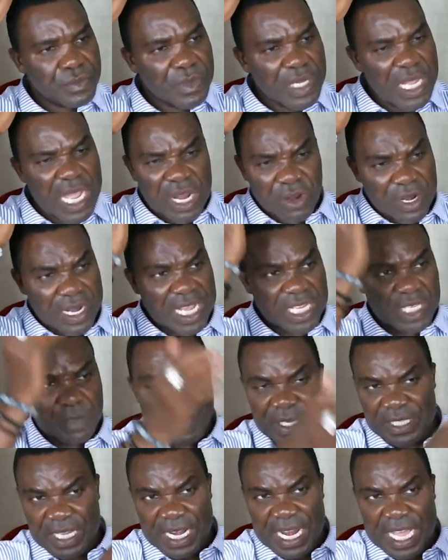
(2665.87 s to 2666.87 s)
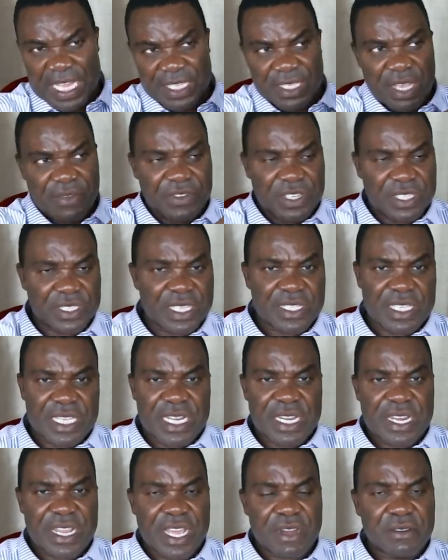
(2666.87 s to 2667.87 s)
And other specialized services
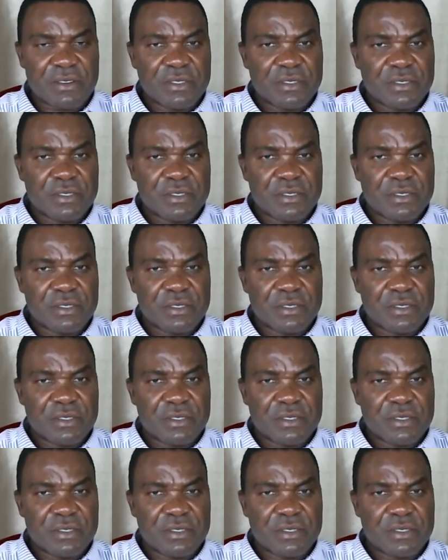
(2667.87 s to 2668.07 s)
in there.